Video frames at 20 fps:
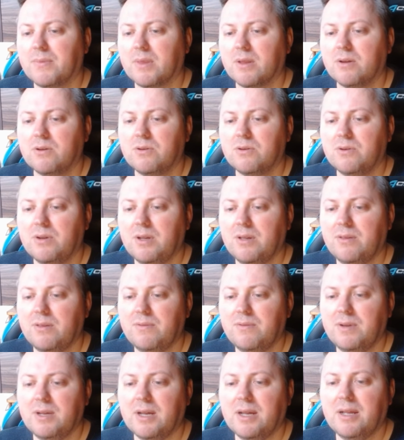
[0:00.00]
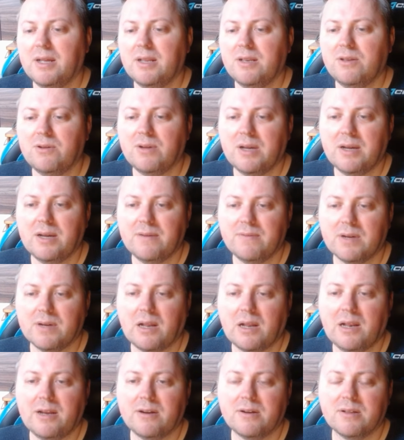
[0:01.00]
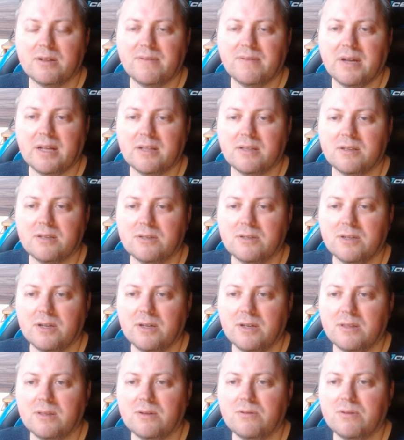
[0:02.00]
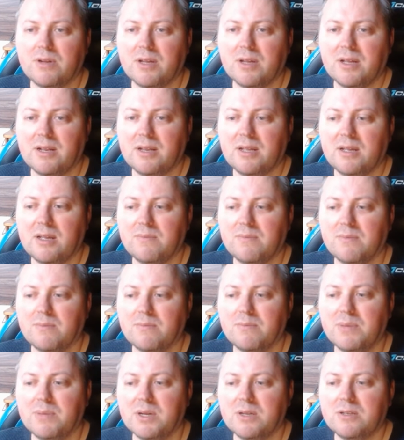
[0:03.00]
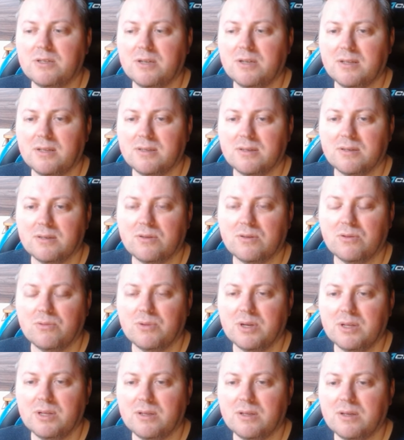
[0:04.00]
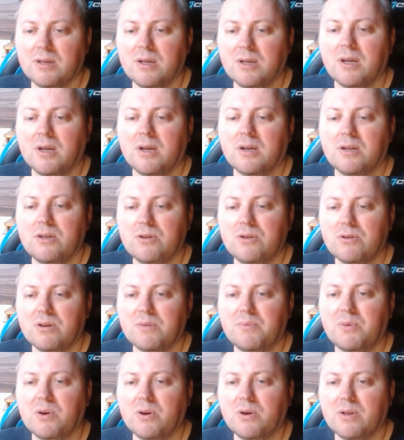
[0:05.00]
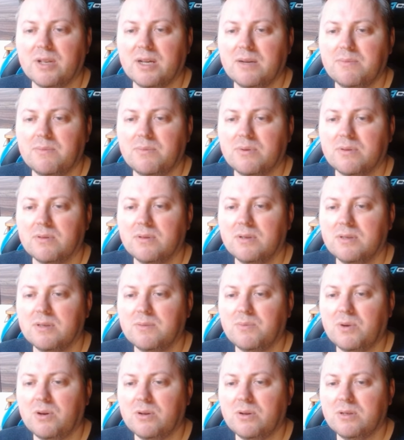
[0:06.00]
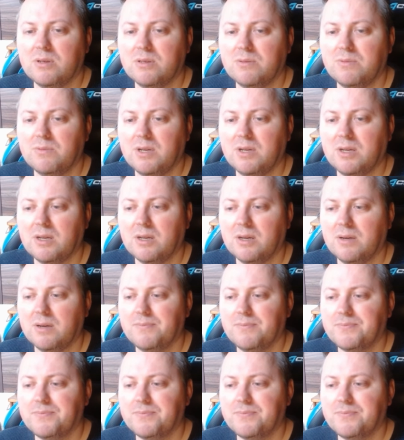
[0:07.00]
Rook e3, and you have a clear advantage, yeah, in the rook endgame, big chances to win. You're a pawn up, this pawn is weak, yeah,